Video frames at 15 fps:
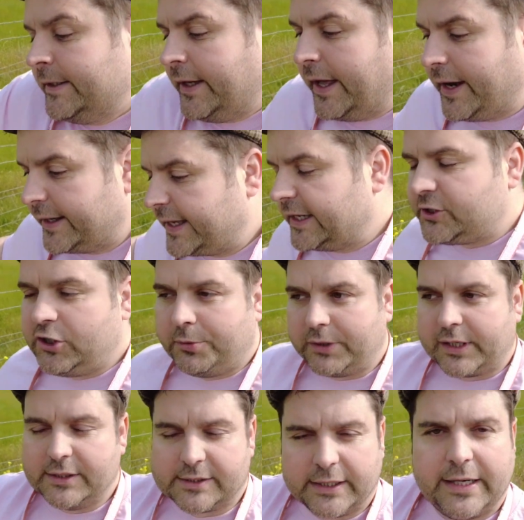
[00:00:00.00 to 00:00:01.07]
and I guess you would
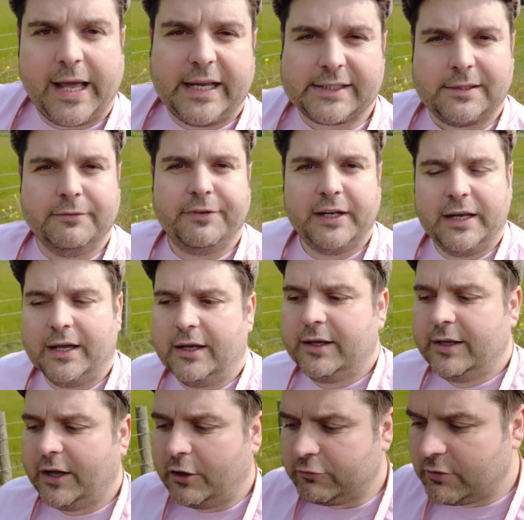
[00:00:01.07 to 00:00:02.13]
consider Aston Villa
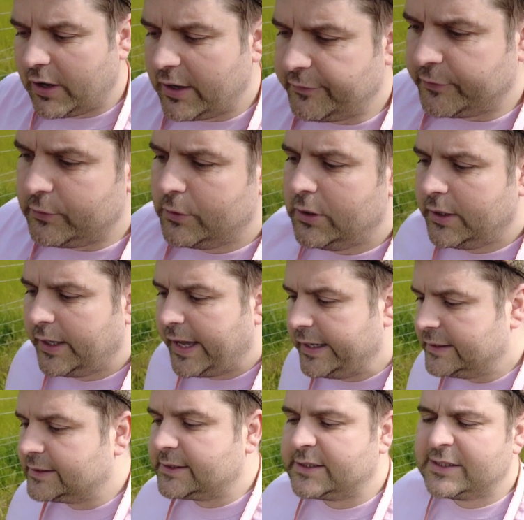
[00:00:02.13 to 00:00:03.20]
a rival
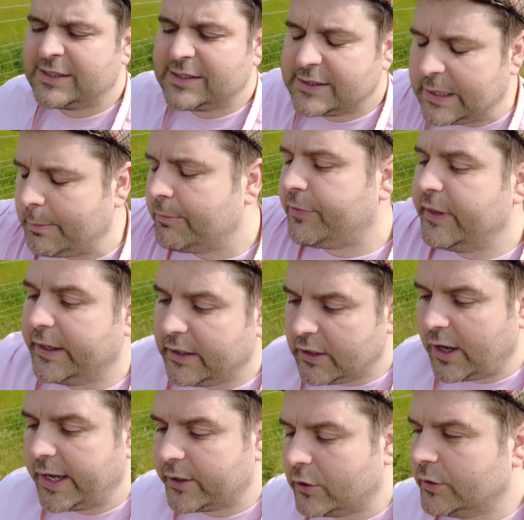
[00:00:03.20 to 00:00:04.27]
and something
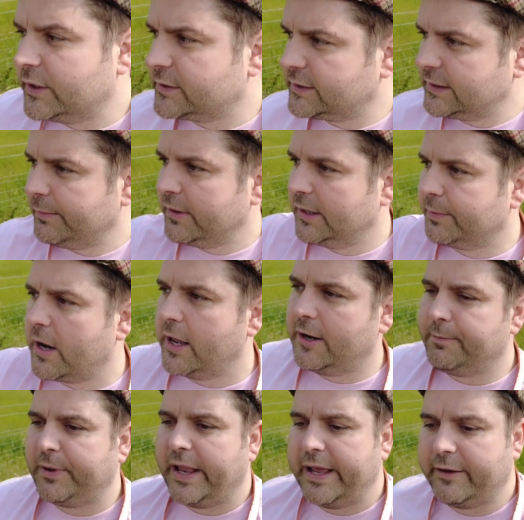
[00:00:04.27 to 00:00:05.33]
like on a similar kind
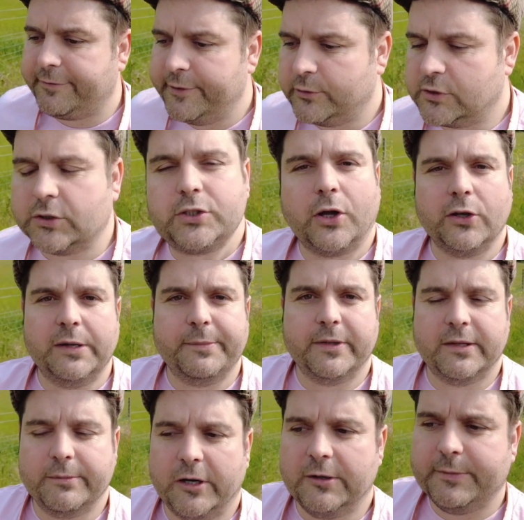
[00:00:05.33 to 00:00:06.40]
of playing field to Tottenham at
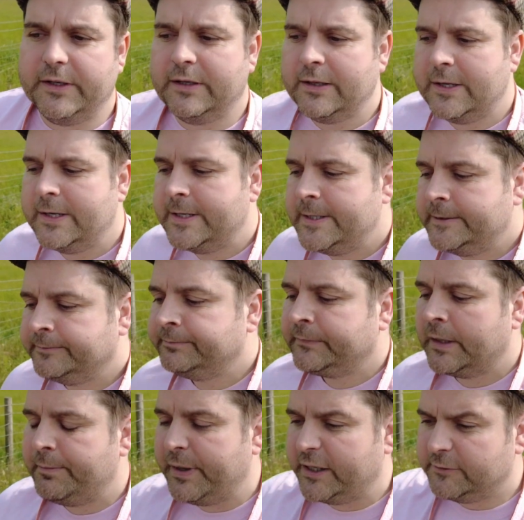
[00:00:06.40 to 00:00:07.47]
the moment.
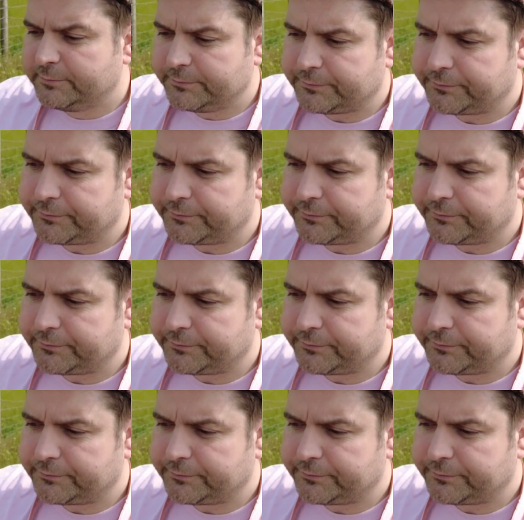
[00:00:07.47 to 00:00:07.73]
But